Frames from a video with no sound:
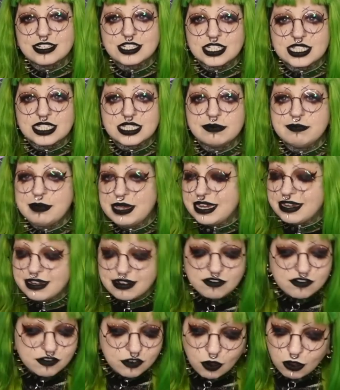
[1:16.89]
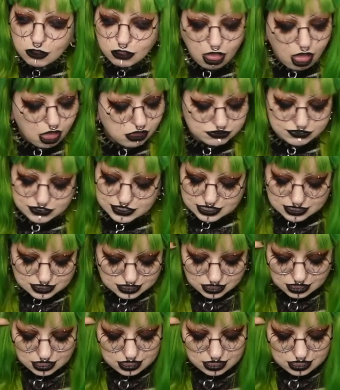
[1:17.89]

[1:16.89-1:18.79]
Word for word: just spin and fall off and